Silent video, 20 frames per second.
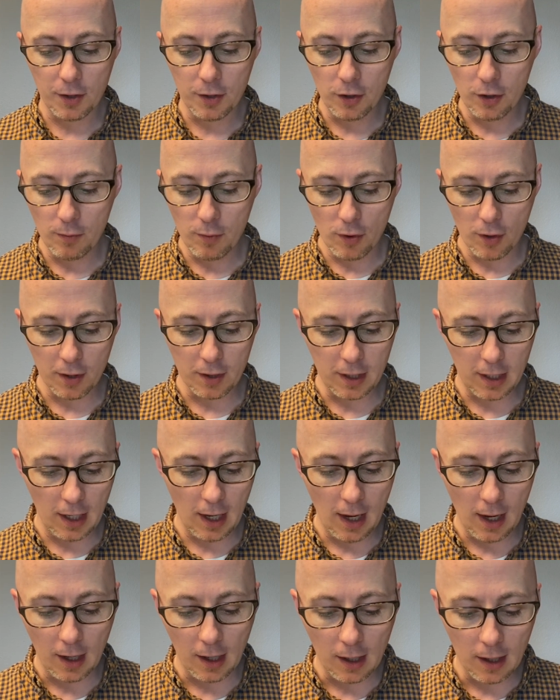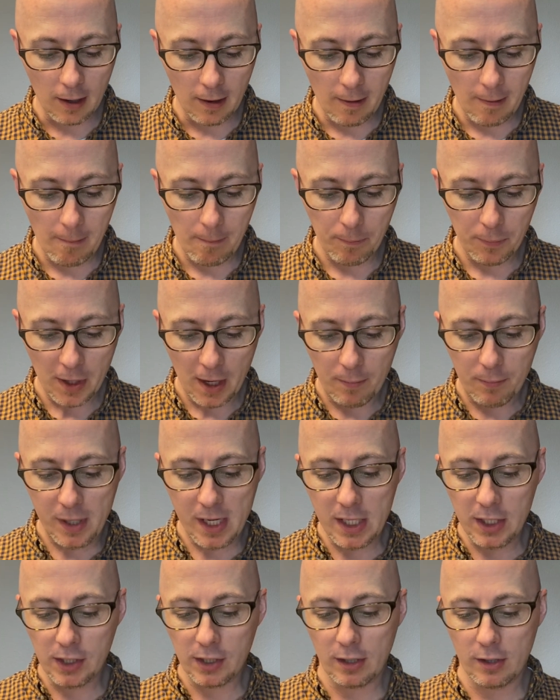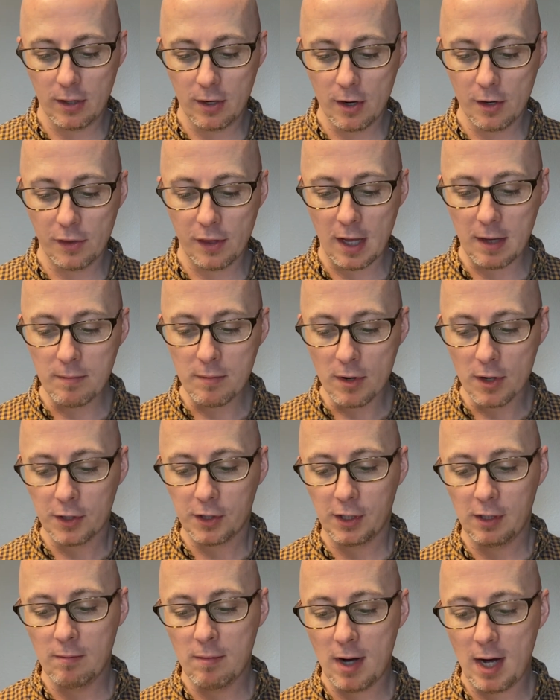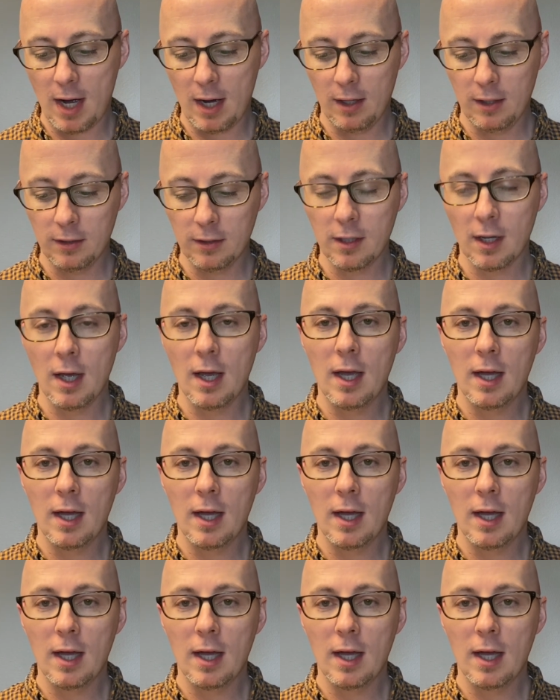newborn king, peace on earth and mercy mild,